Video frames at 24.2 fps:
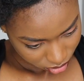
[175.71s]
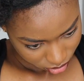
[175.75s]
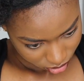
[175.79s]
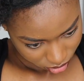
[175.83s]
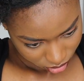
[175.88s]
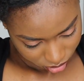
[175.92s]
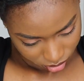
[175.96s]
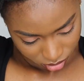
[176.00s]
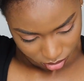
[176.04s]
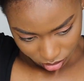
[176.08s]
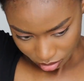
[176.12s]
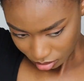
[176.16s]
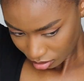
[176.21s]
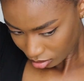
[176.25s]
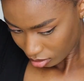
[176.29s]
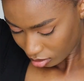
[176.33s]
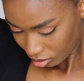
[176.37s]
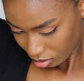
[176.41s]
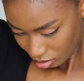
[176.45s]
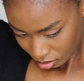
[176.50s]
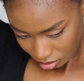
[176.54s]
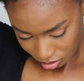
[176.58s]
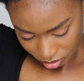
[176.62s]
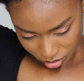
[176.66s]
Just make sure
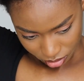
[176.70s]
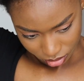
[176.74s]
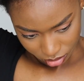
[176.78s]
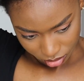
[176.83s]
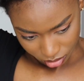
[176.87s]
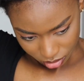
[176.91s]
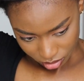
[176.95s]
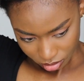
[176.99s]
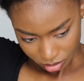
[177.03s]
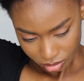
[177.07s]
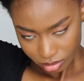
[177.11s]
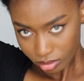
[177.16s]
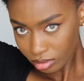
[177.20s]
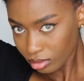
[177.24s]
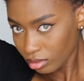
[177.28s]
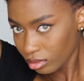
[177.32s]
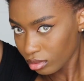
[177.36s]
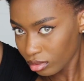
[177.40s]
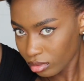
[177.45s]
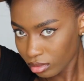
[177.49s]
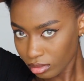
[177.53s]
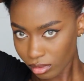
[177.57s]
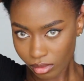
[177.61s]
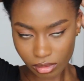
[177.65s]
your hands are
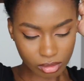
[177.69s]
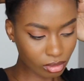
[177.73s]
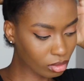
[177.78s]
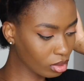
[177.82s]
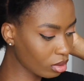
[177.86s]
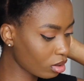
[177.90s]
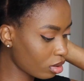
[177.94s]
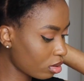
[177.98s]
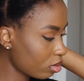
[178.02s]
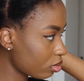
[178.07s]
firm on your